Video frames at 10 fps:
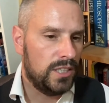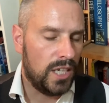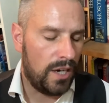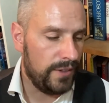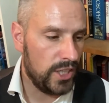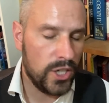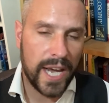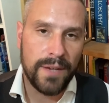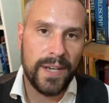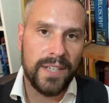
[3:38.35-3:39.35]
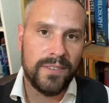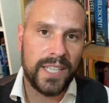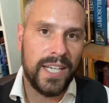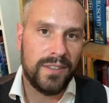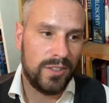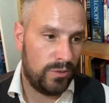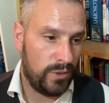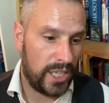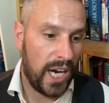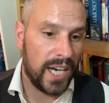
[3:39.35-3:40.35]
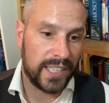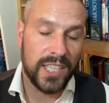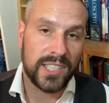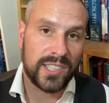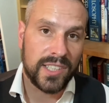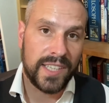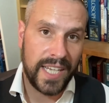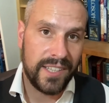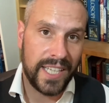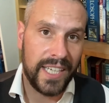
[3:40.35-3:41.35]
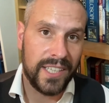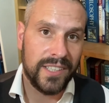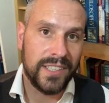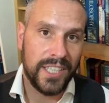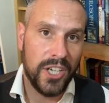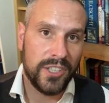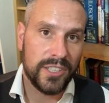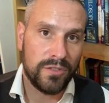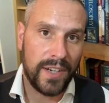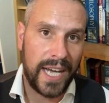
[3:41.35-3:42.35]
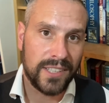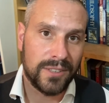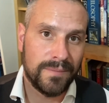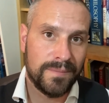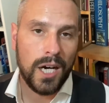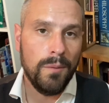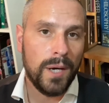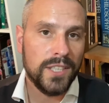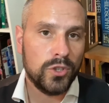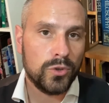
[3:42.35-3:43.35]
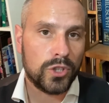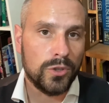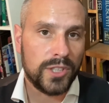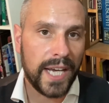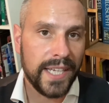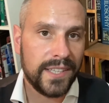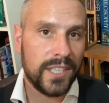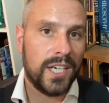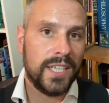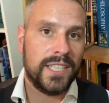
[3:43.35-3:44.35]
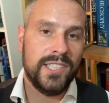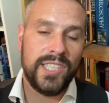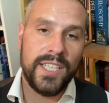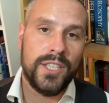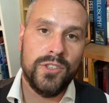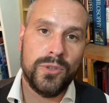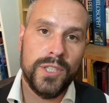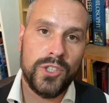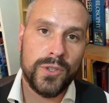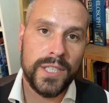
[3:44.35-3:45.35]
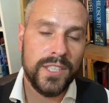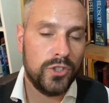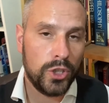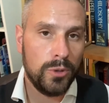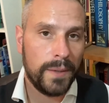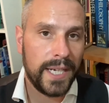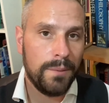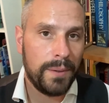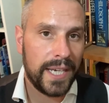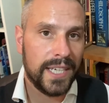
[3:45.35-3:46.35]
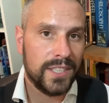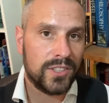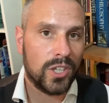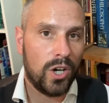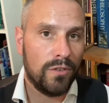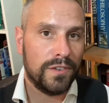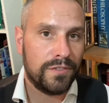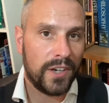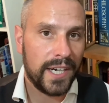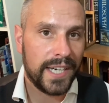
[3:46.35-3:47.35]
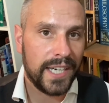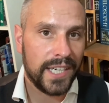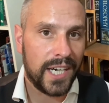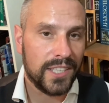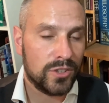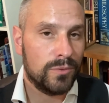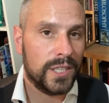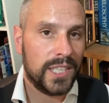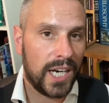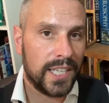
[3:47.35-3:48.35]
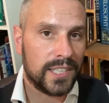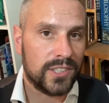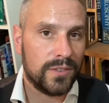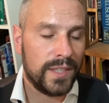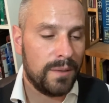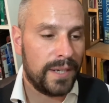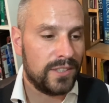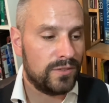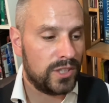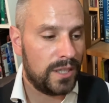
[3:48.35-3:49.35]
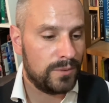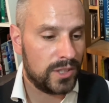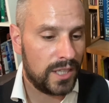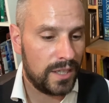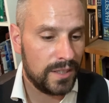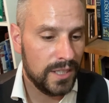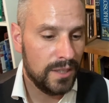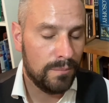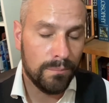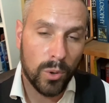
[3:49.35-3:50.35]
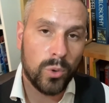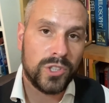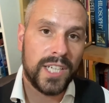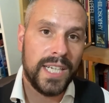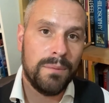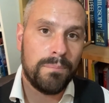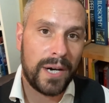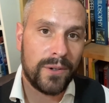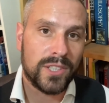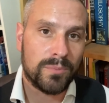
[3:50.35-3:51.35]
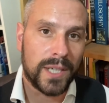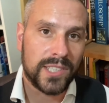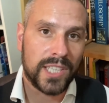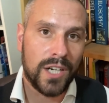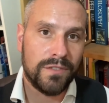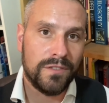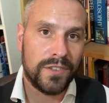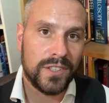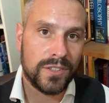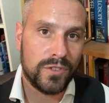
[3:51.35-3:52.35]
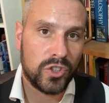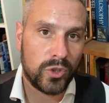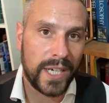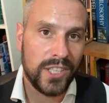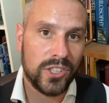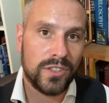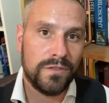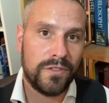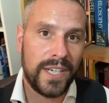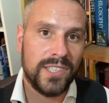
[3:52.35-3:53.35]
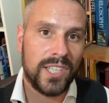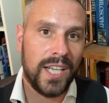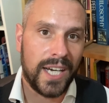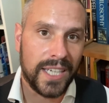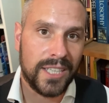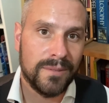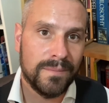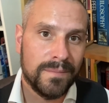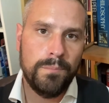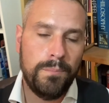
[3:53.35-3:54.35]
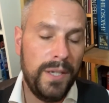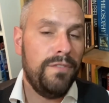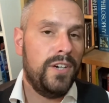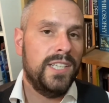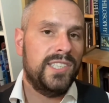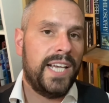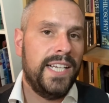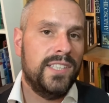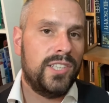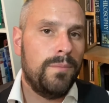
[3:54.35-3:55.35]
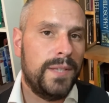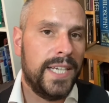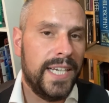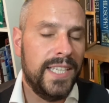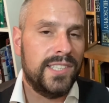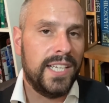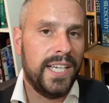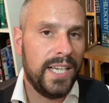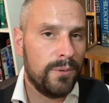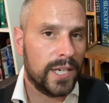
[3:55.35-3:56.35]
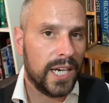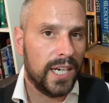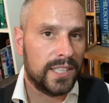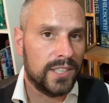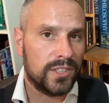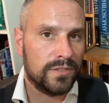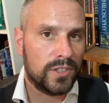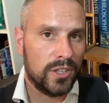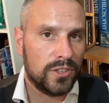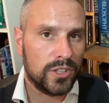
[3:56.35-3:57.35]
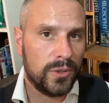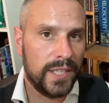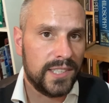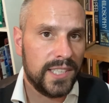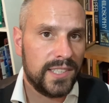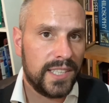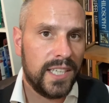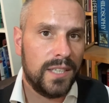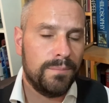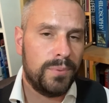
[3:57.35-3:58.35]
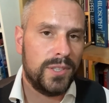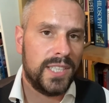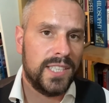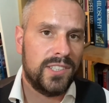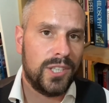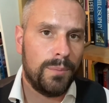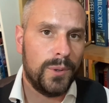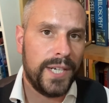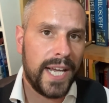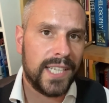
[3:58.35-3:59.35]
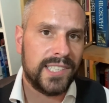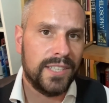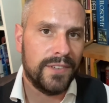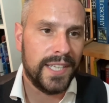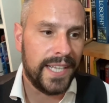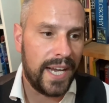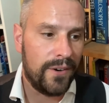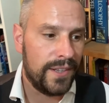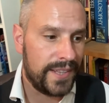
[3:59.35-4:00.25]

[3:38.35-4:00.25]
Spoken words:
I mean, you name it. Regardless, they think the Earth is flat. I might also say that I continue to enjoy too many beers of a Friday night, regardless of the amount of times that I mortally embarrass myself in front of strangers and friends alike. But if I say something is irregardless of consequences, then I'm putting a double negative in there, and